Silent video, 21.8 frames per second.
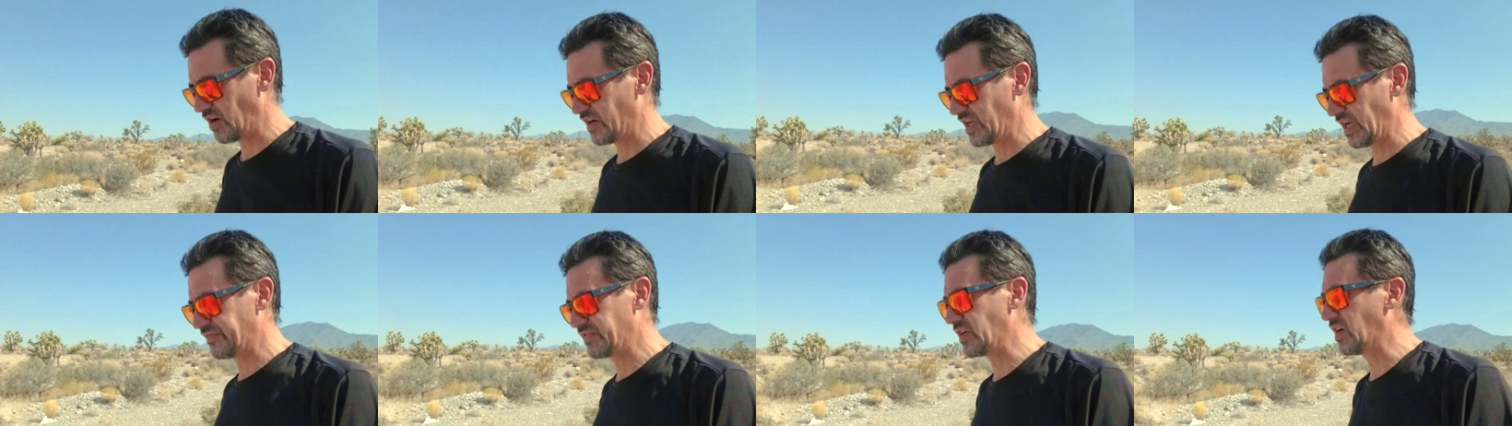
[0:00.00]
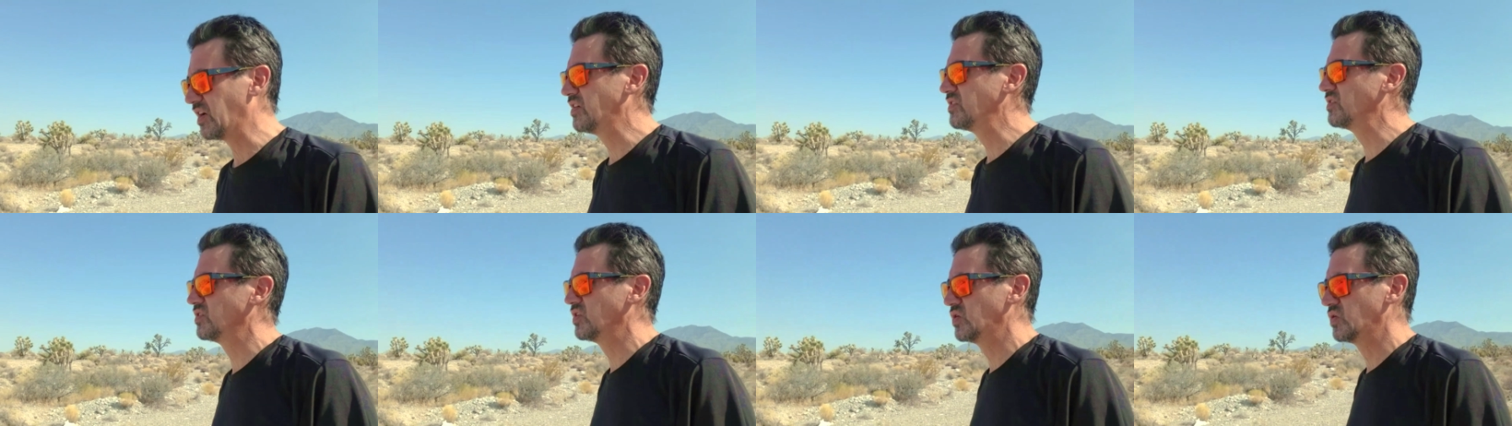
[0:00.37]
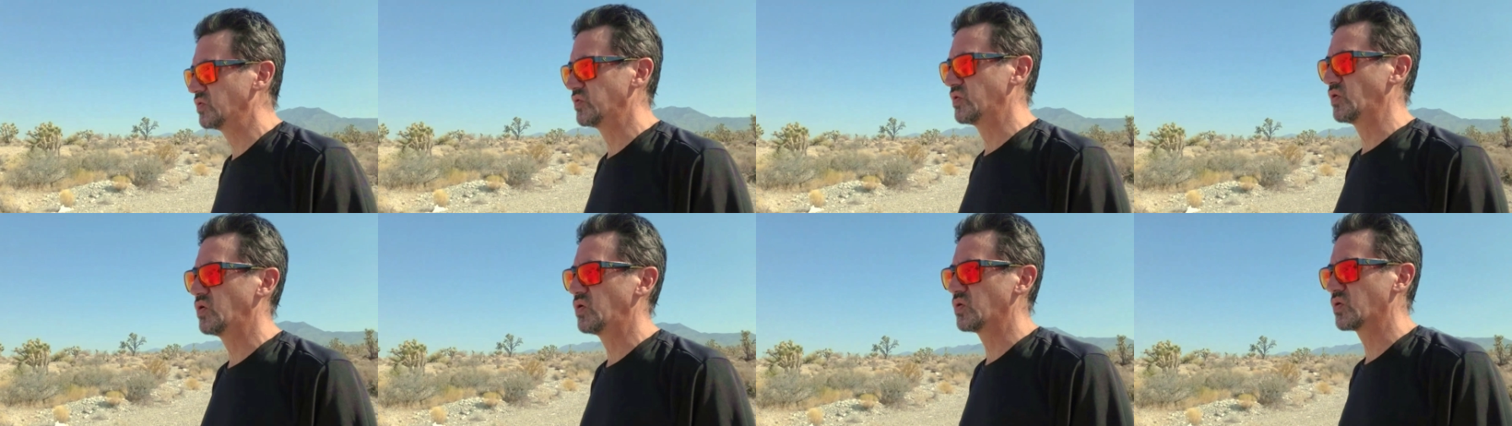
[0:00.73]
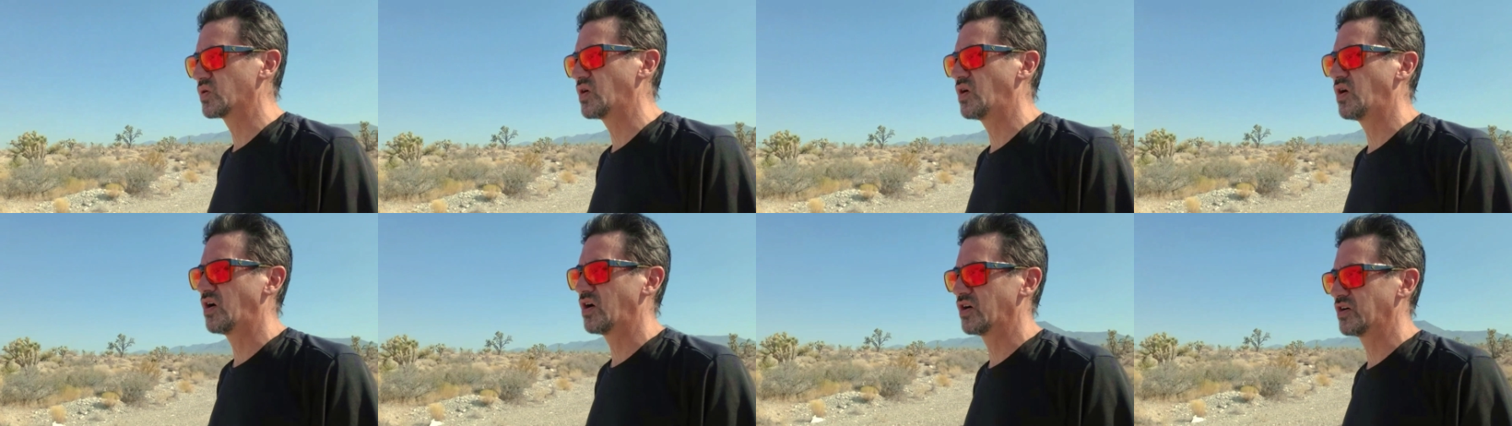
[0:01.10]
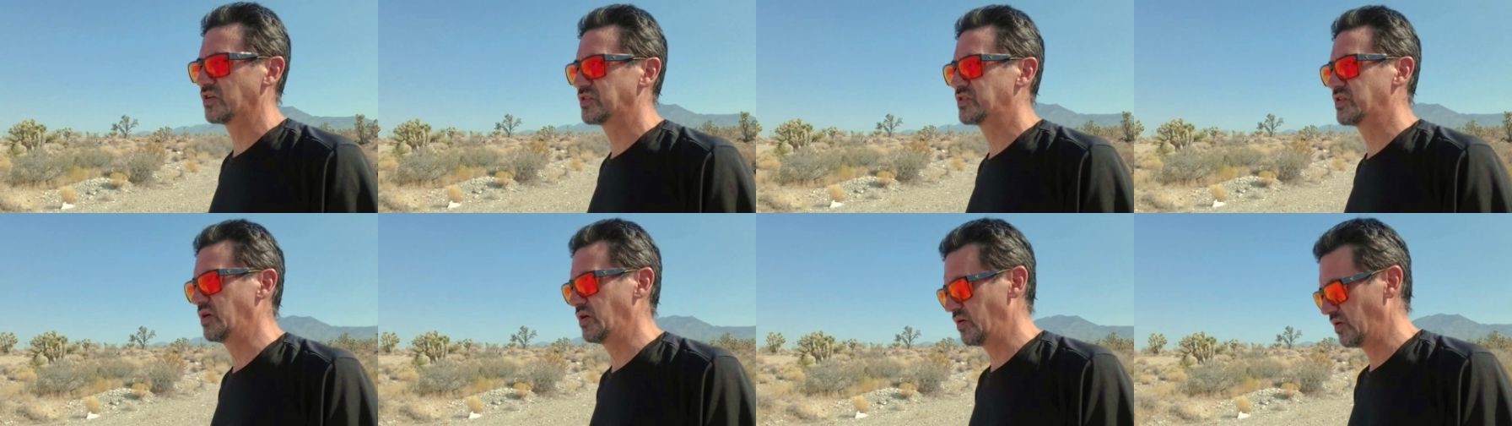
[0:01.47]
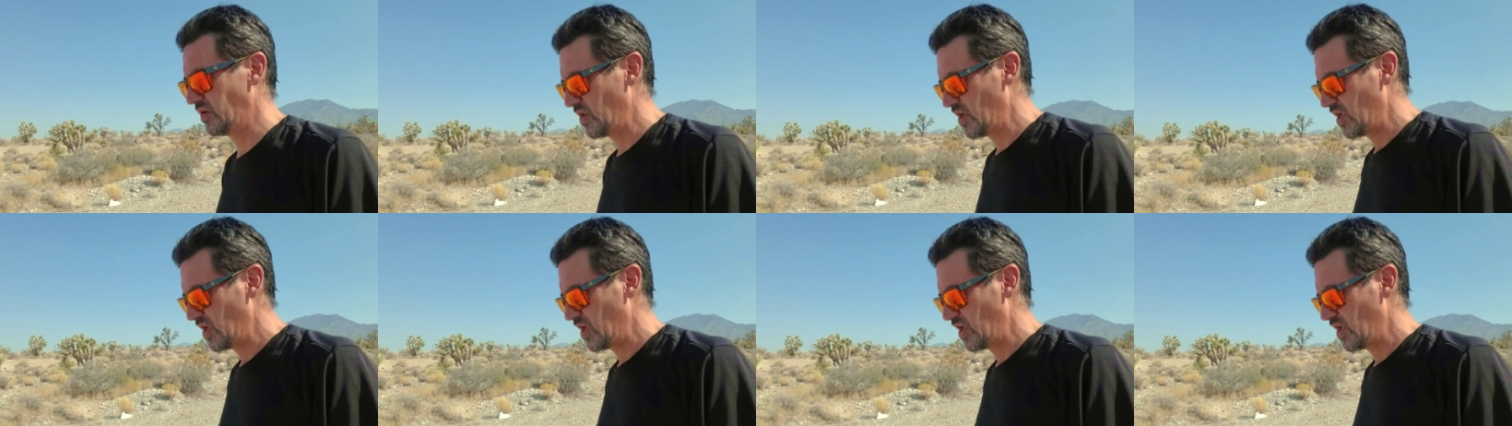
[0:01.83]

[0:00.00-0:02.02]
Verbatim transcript: and I have to unload the whole car. So